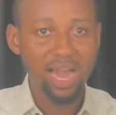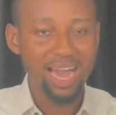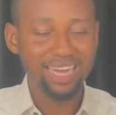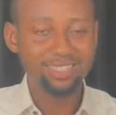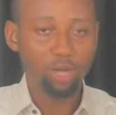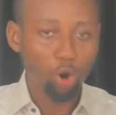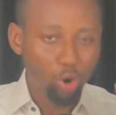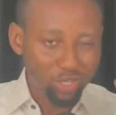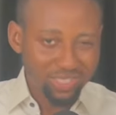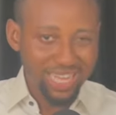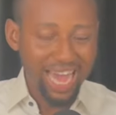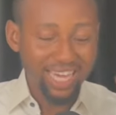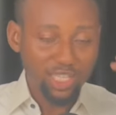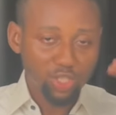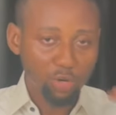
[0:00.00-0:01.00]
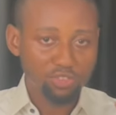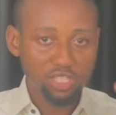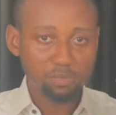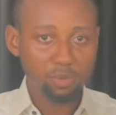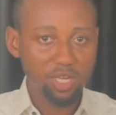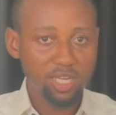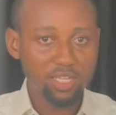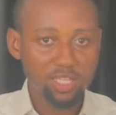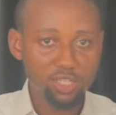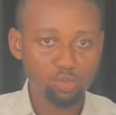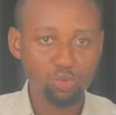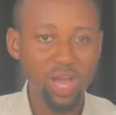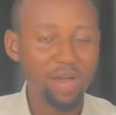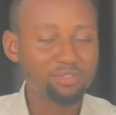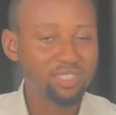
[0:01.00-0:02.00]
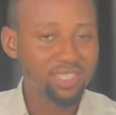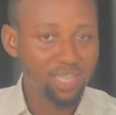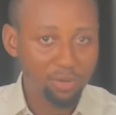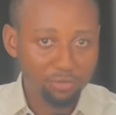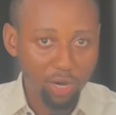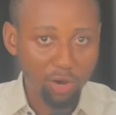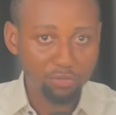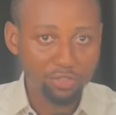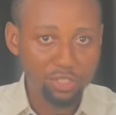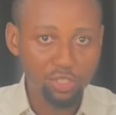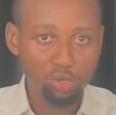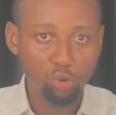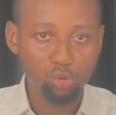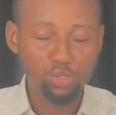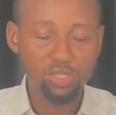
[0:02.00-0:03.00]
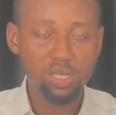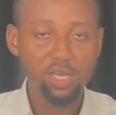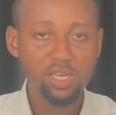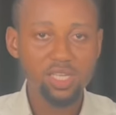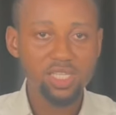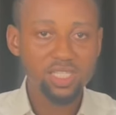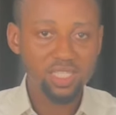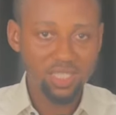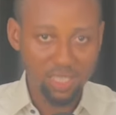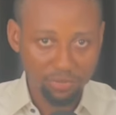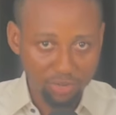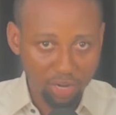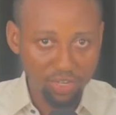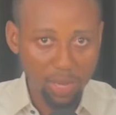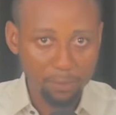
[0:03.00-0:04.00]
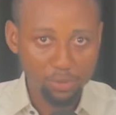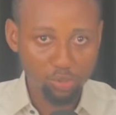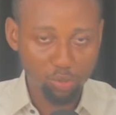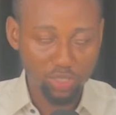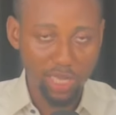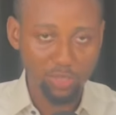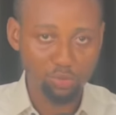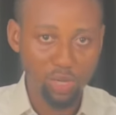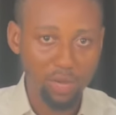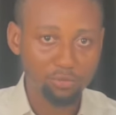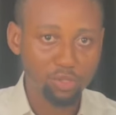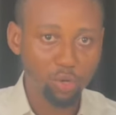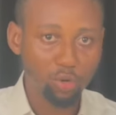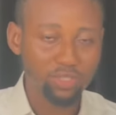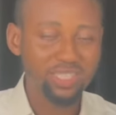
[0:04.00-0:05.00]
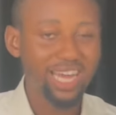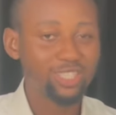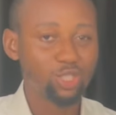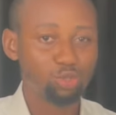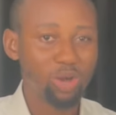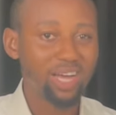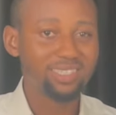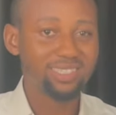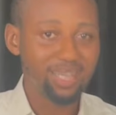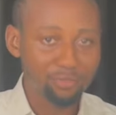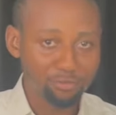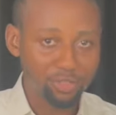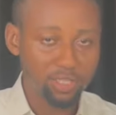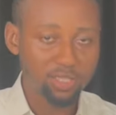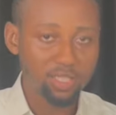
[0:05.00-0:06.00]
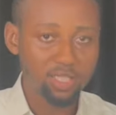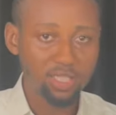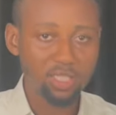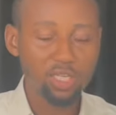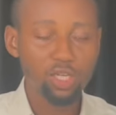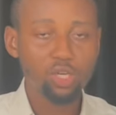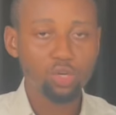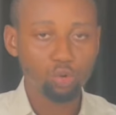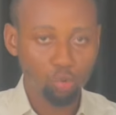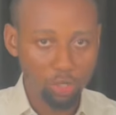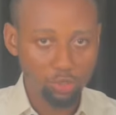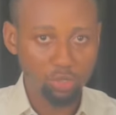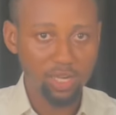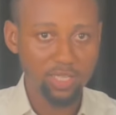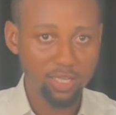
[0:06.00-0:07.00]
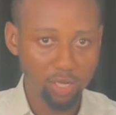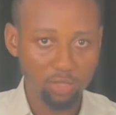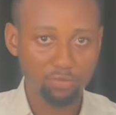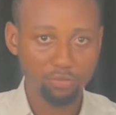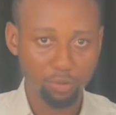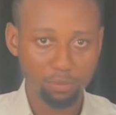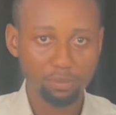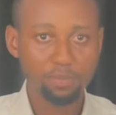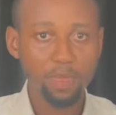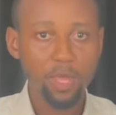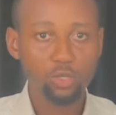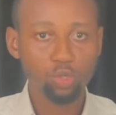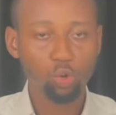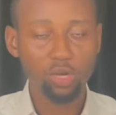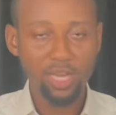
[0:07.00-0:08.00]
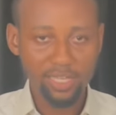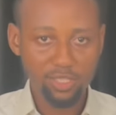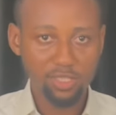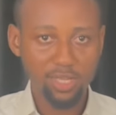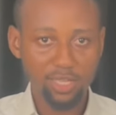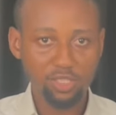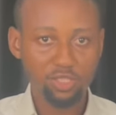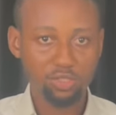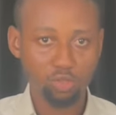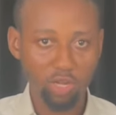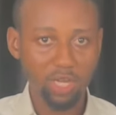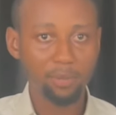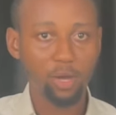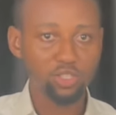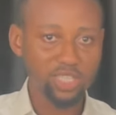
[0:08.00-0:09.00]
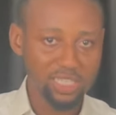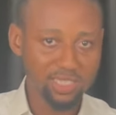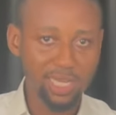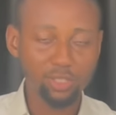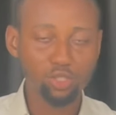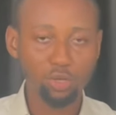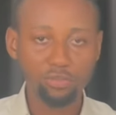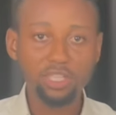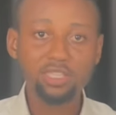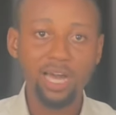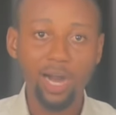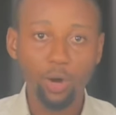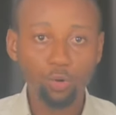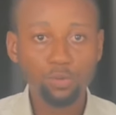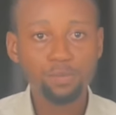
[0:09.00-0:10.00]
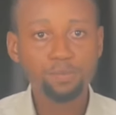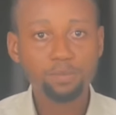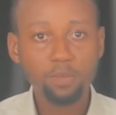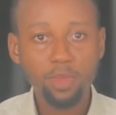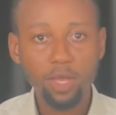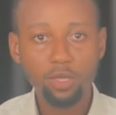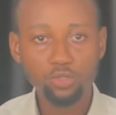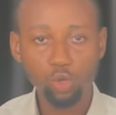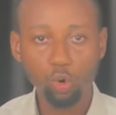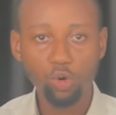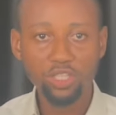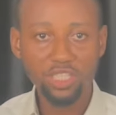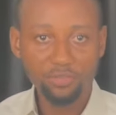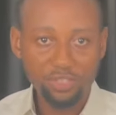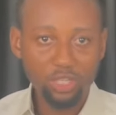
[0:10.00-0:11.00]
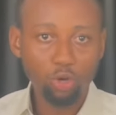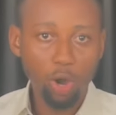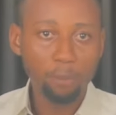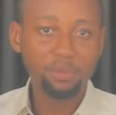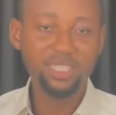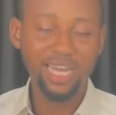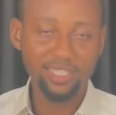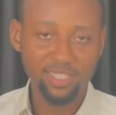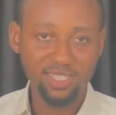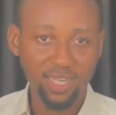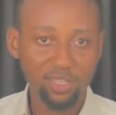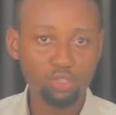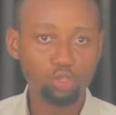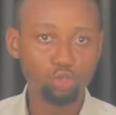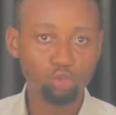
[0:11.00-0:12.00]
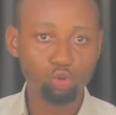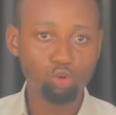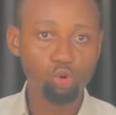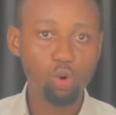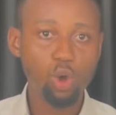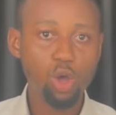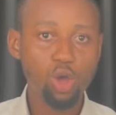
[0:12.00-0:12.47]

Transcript: And under each of these playlists, we have several videos, several episodes that we have done that you are definitely going to learn a lot from. So let's talk about the registered survey now. So if the company that is selling to you